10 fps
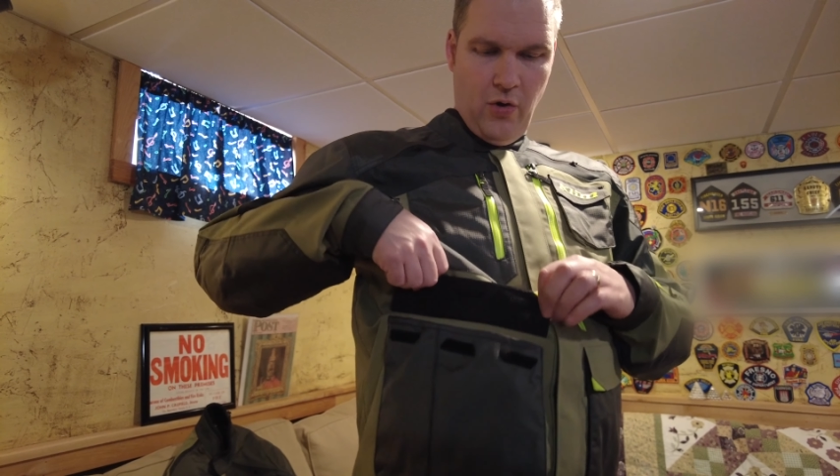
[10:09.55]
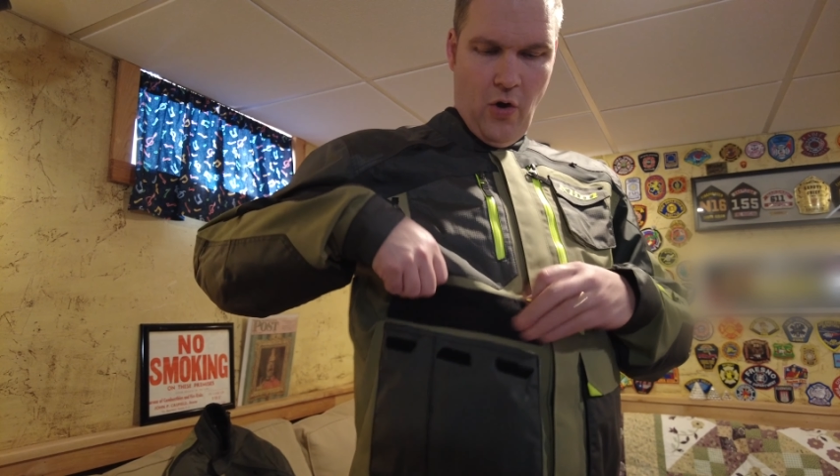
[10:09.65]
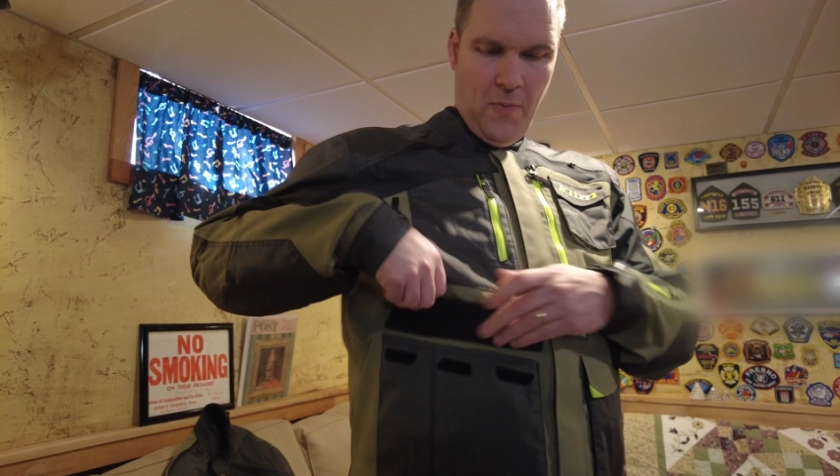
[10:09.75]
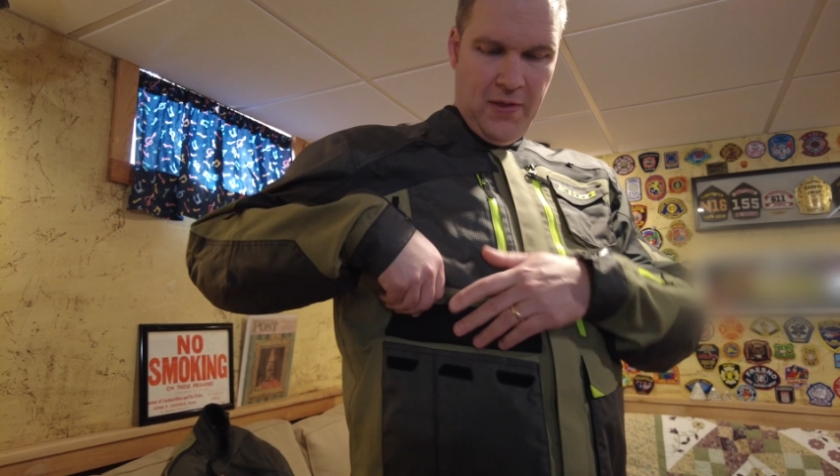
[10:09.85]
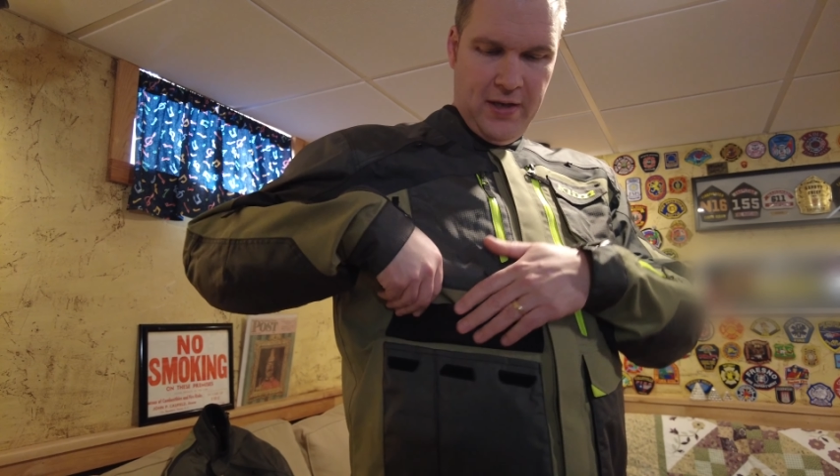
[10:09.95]
you
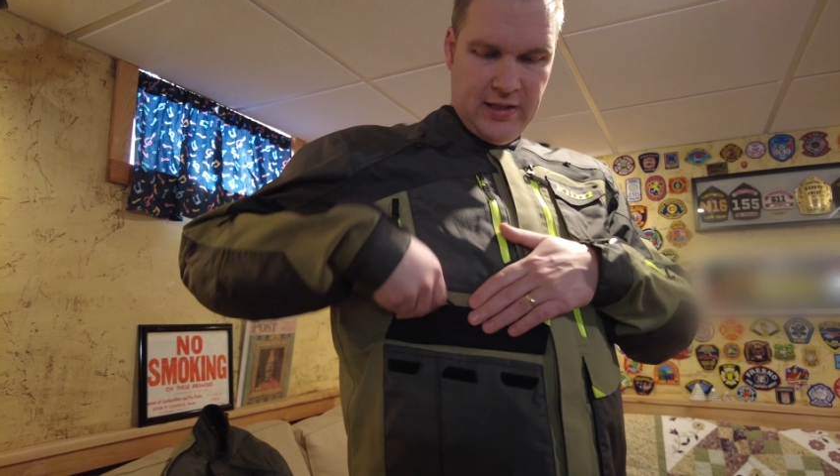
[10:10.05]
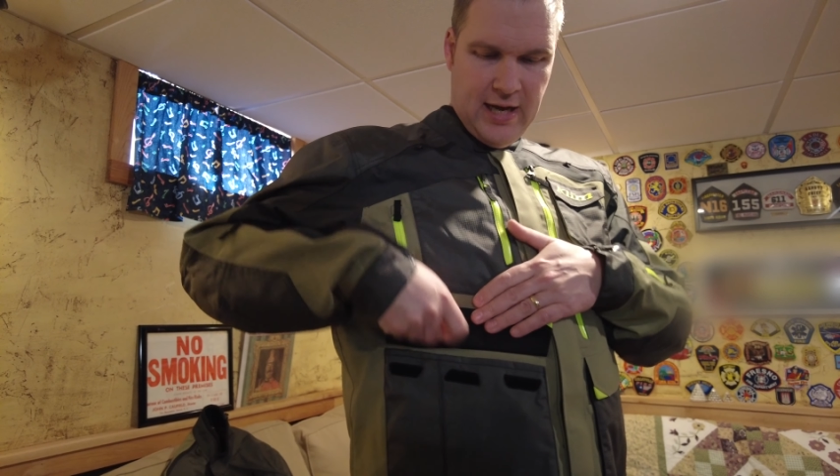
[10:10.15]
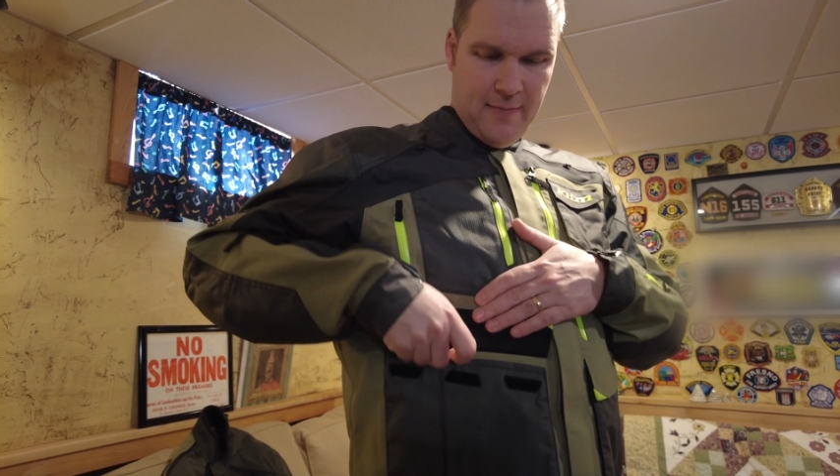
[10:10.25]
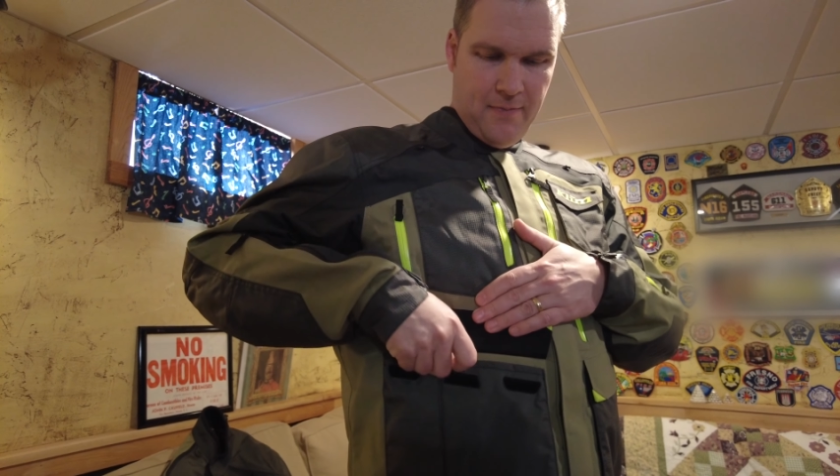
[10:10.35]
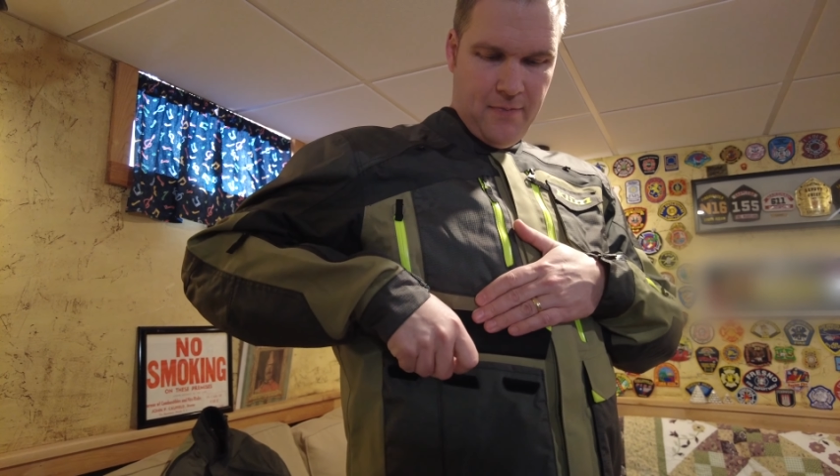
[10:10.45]
open this
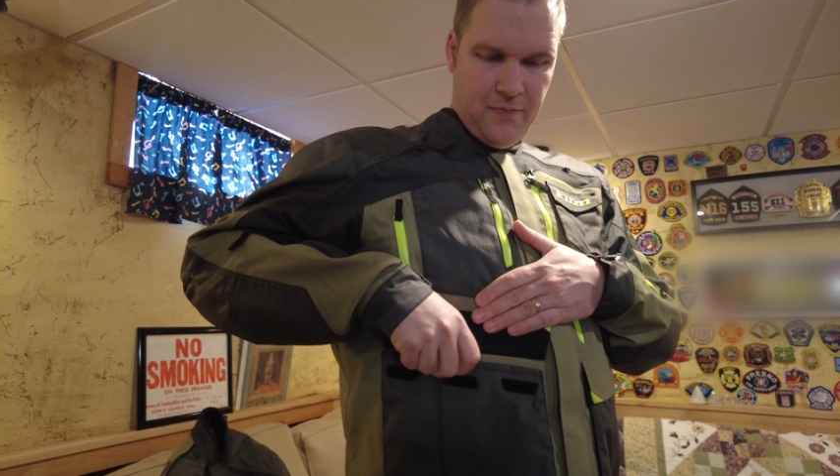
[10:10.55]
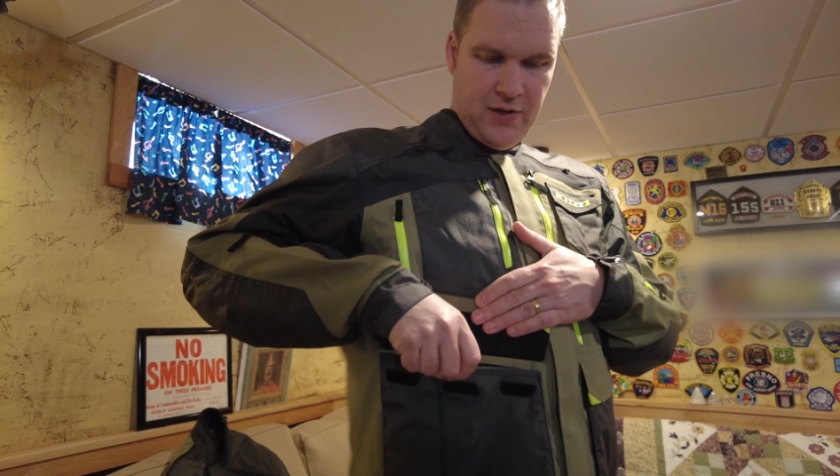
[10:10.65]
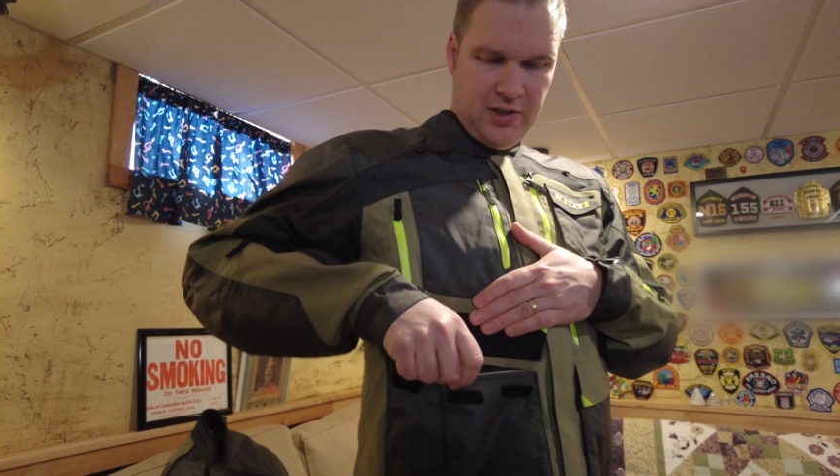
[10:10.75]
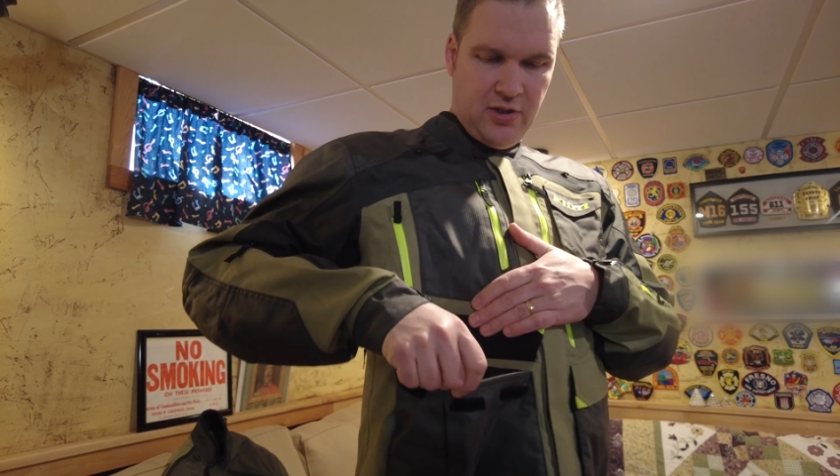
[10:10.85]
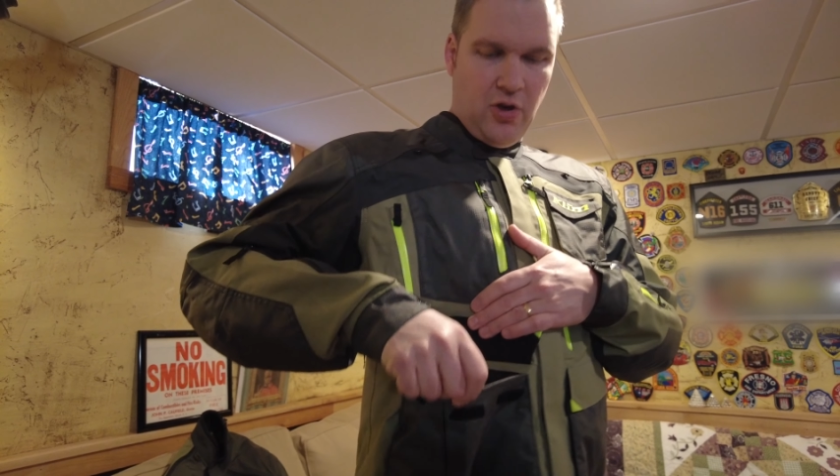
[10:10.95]
up,
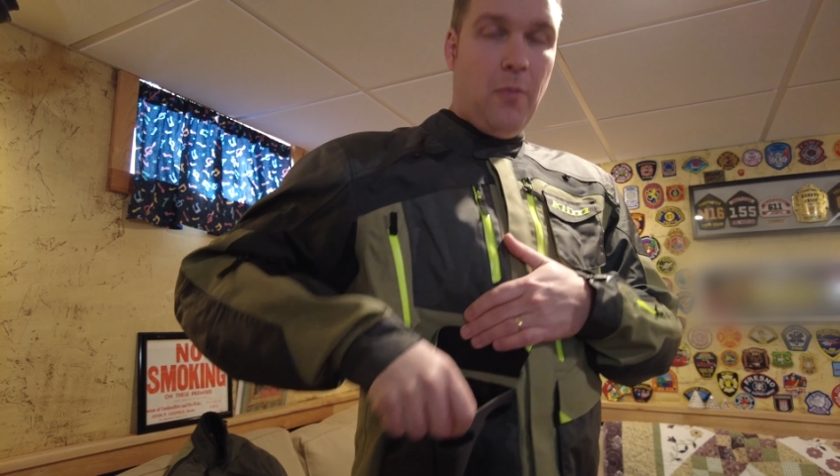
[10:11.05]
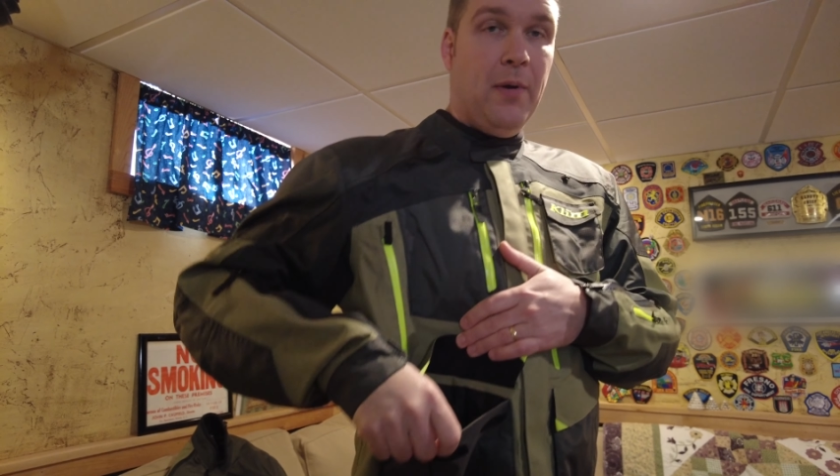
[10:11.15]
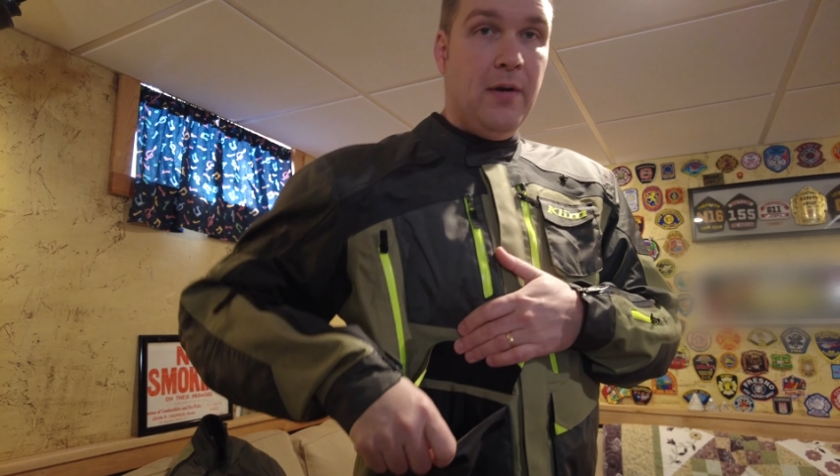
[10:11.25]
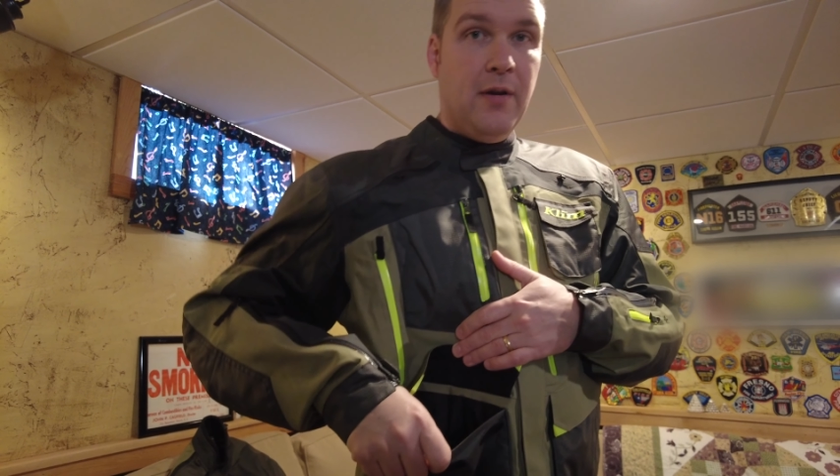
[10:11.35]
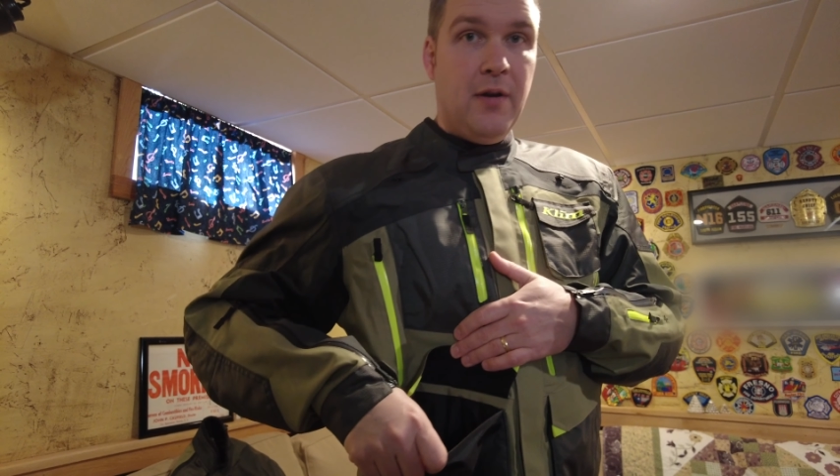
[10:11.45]
this is open.